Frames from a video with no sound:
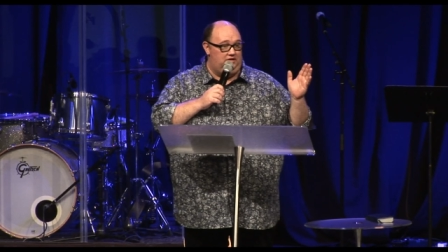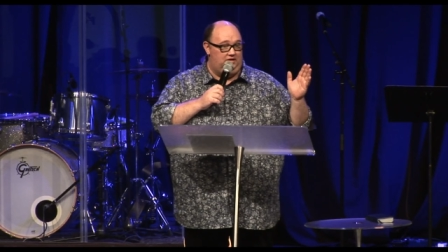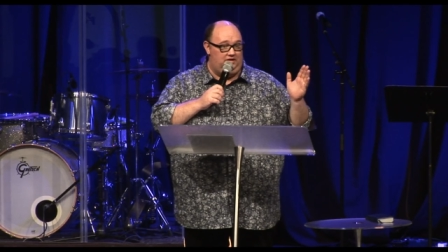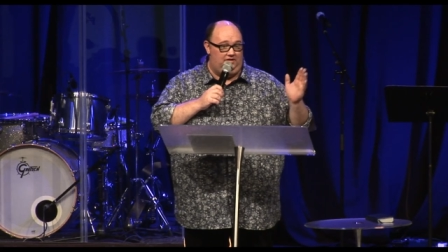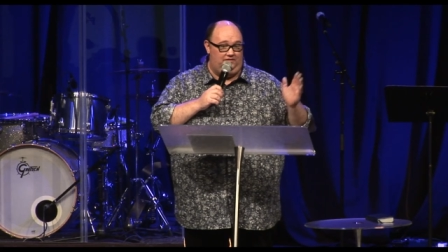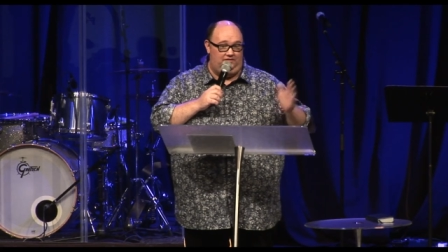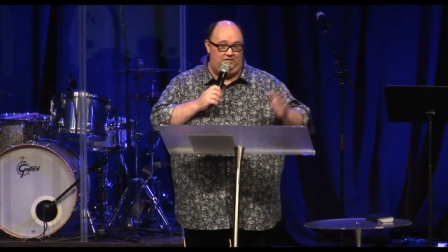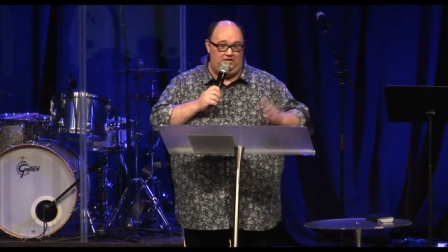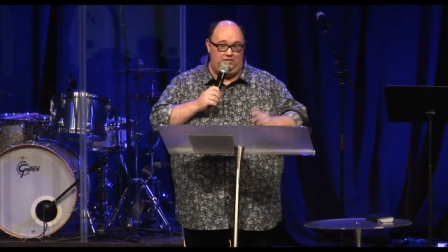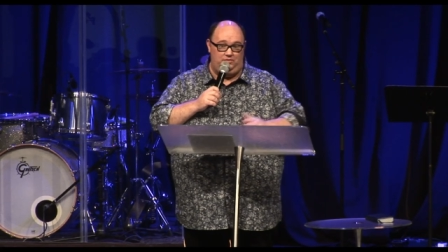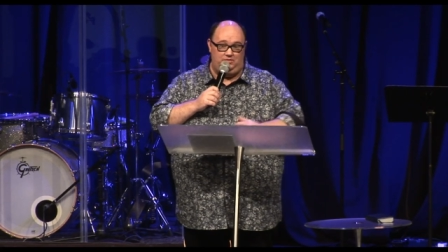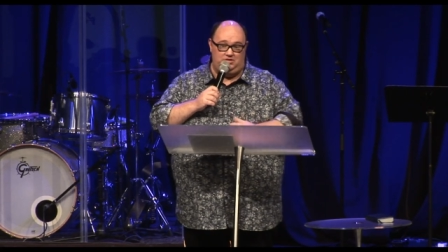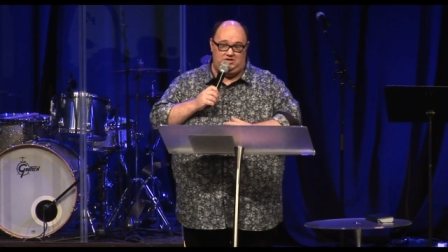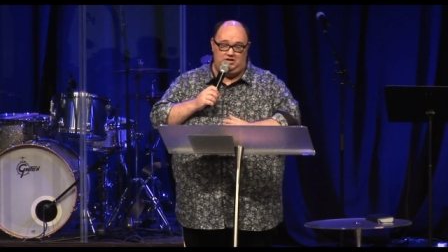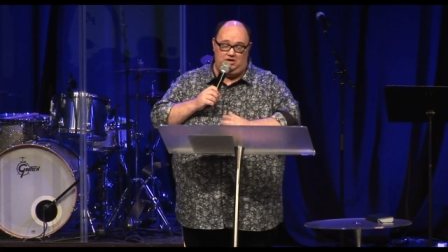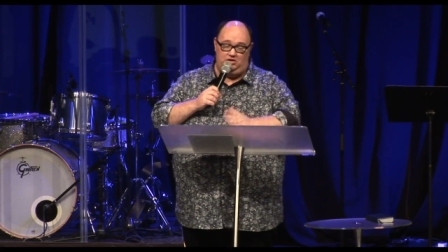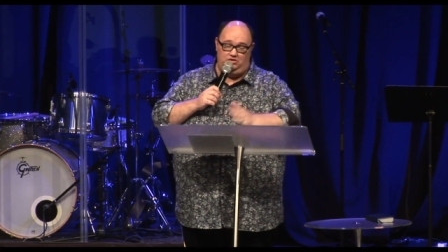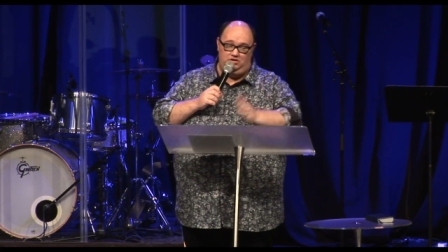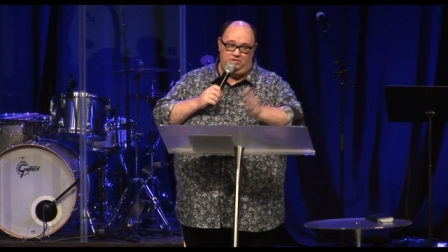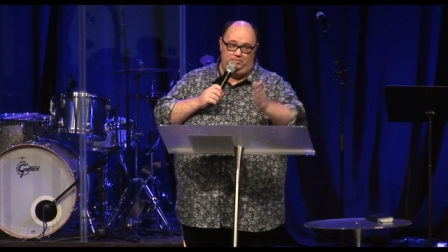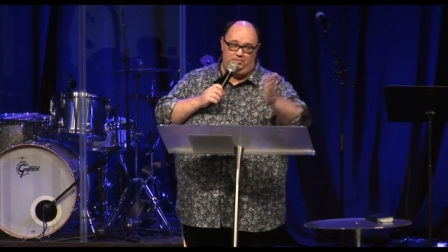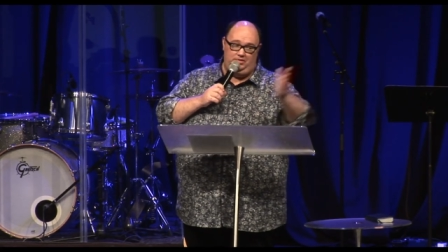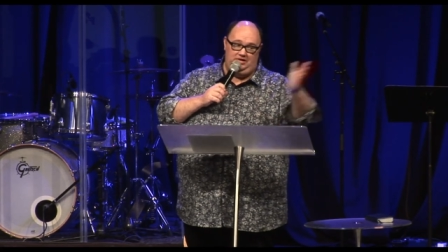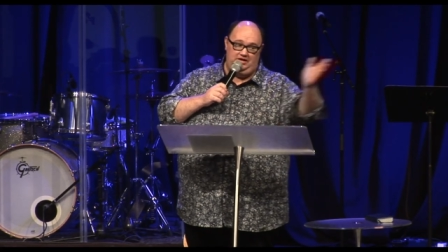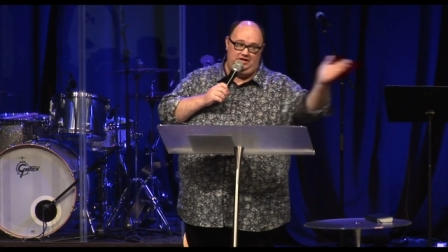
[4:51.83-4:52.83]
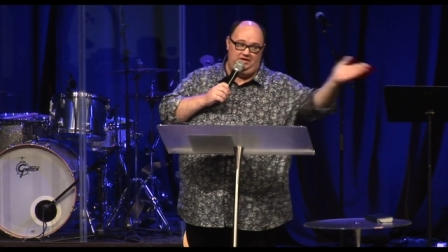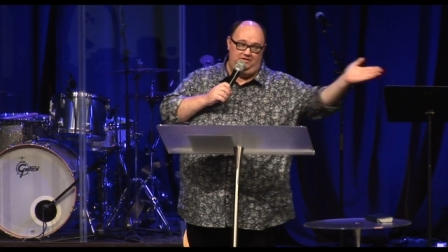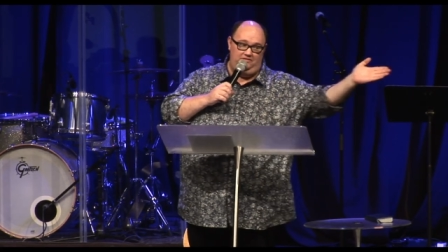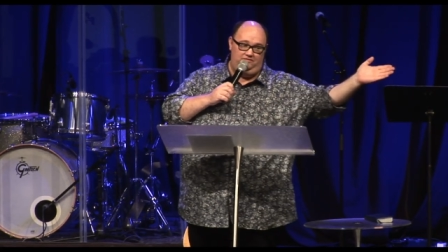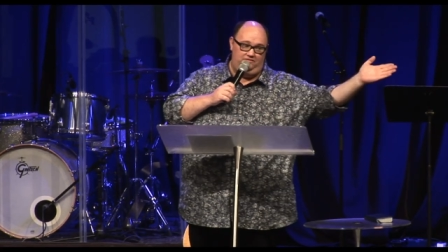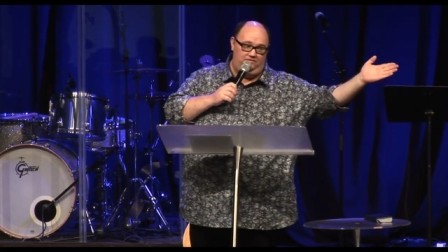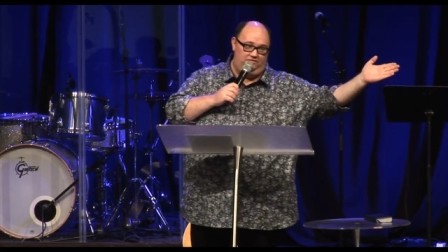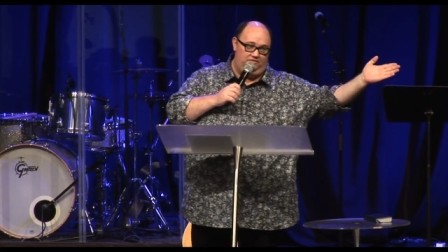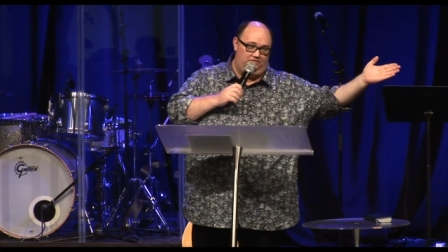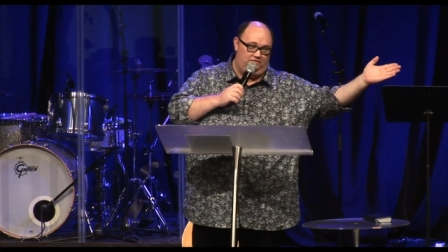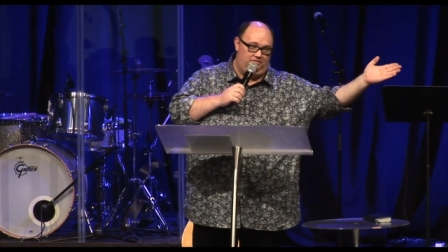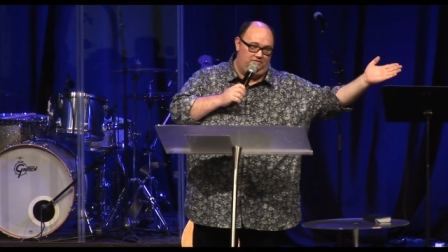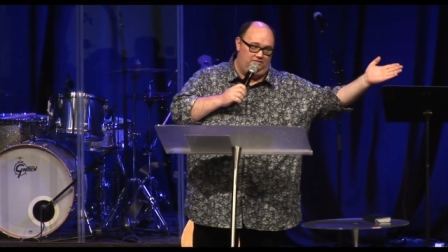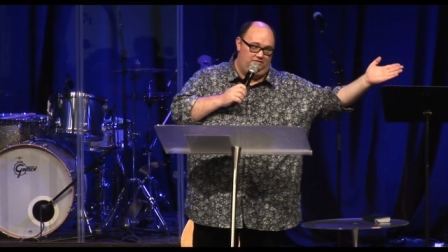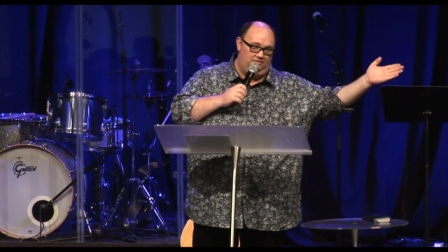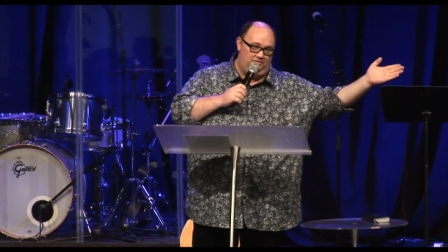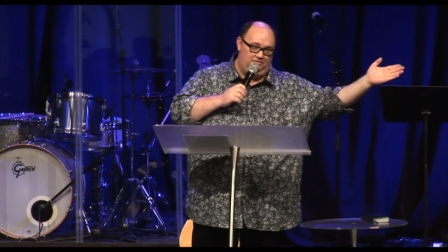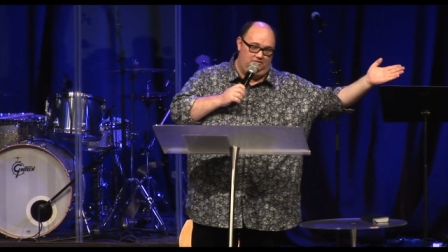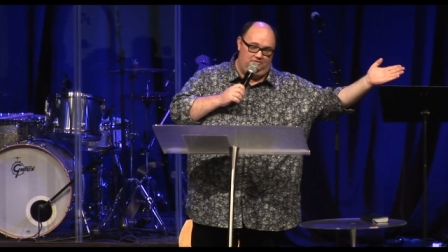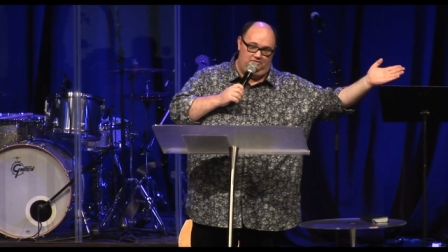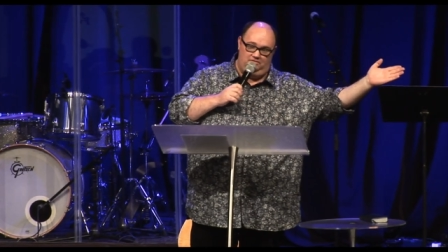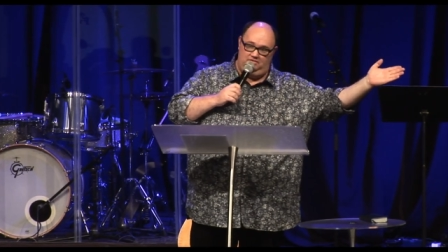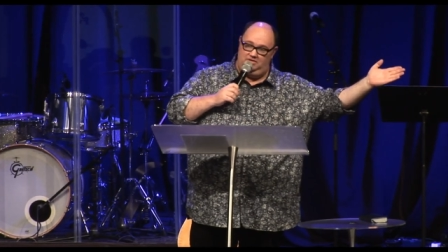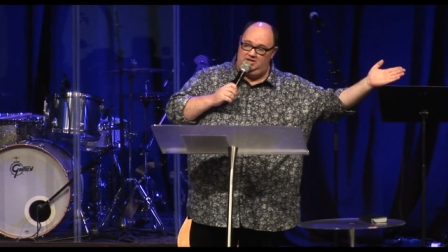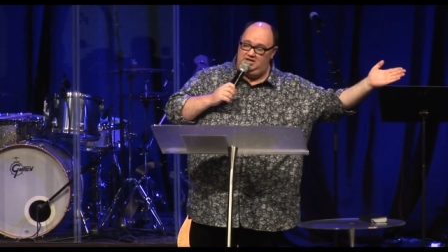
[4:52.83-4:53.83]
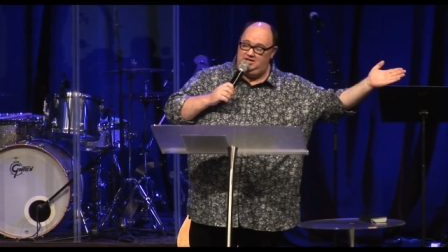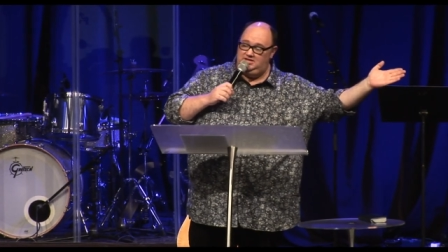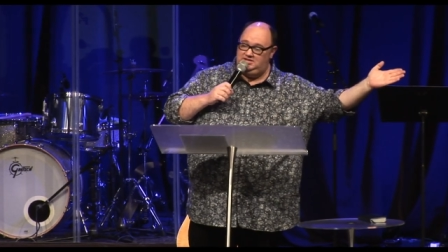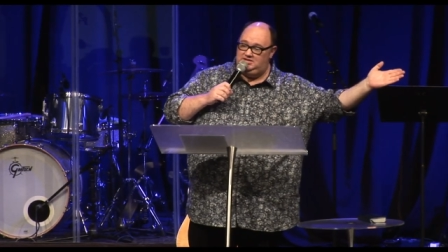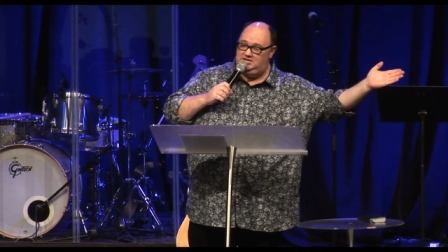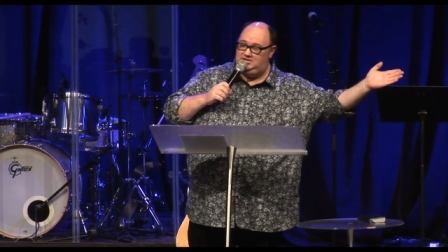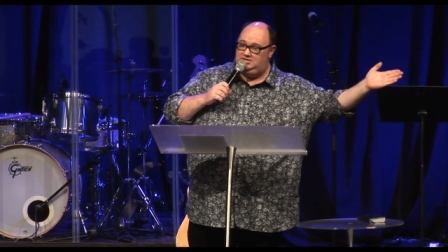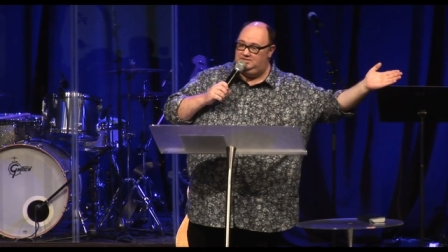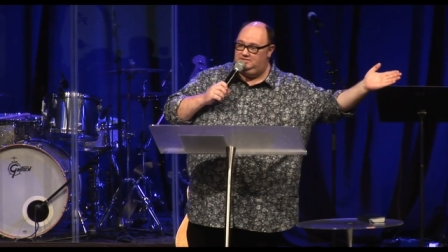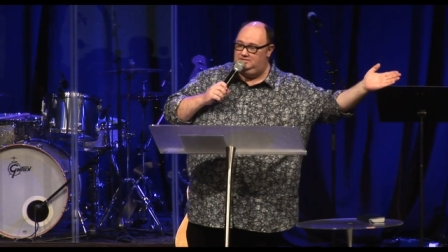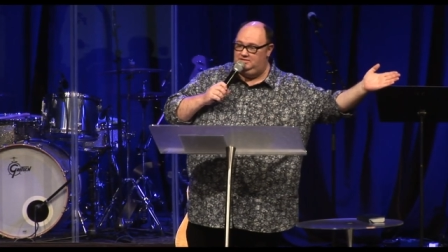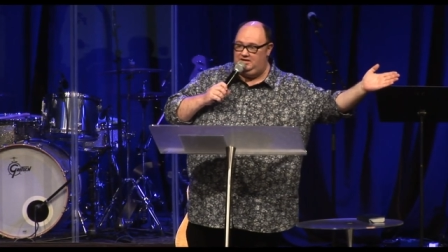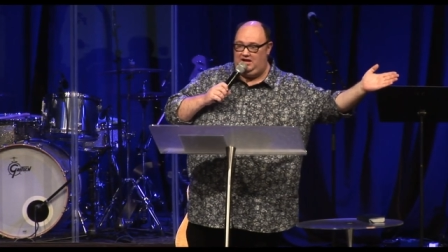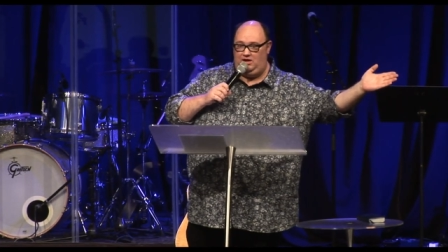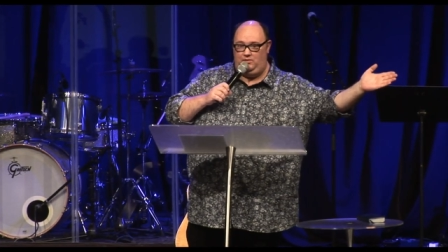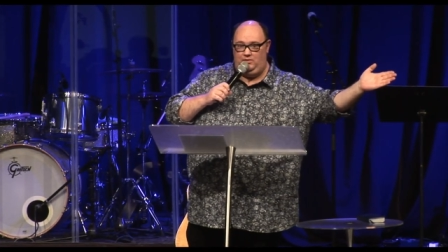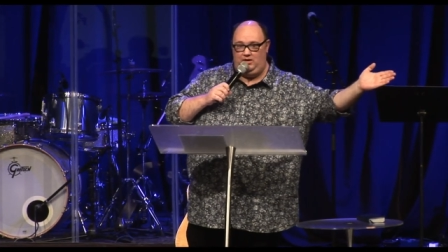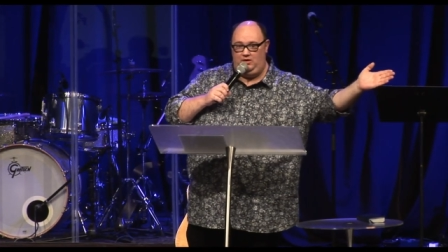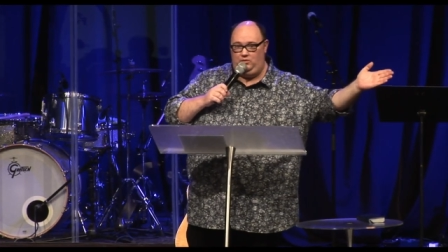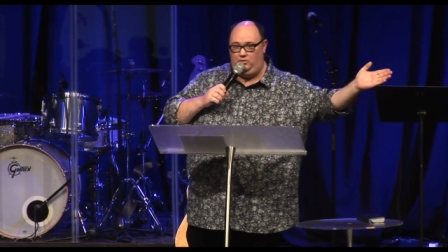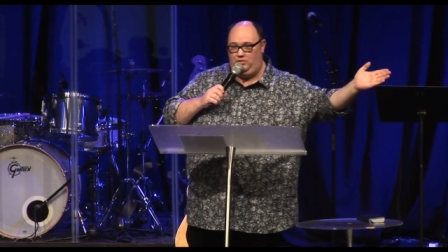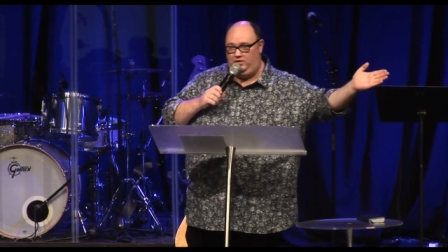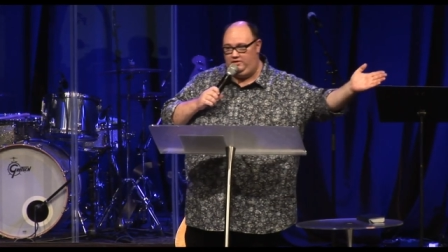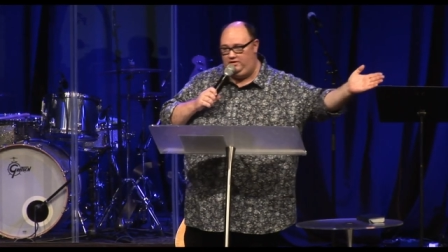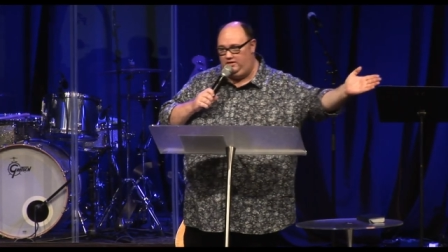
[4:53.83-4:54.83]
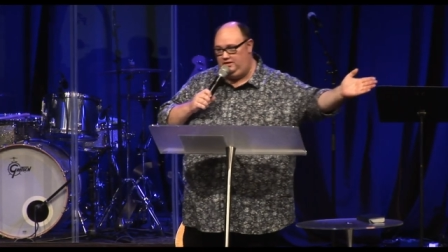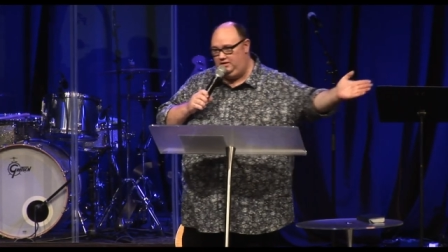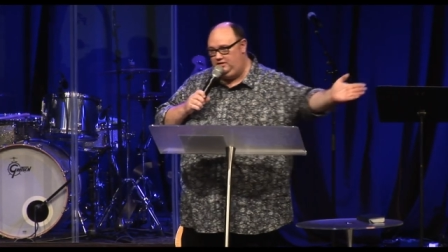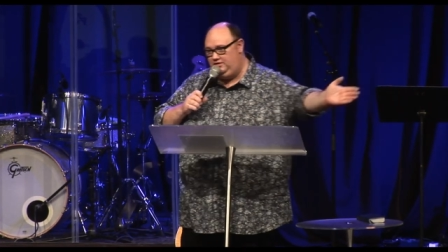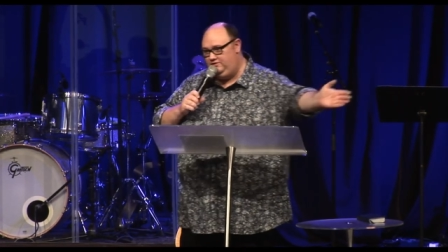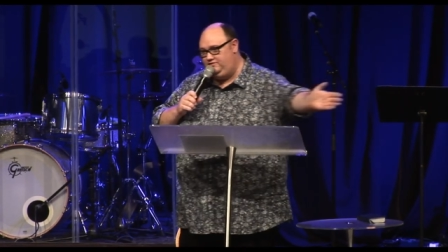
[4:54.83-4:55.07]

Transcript: If they were told to believe this, they went with it.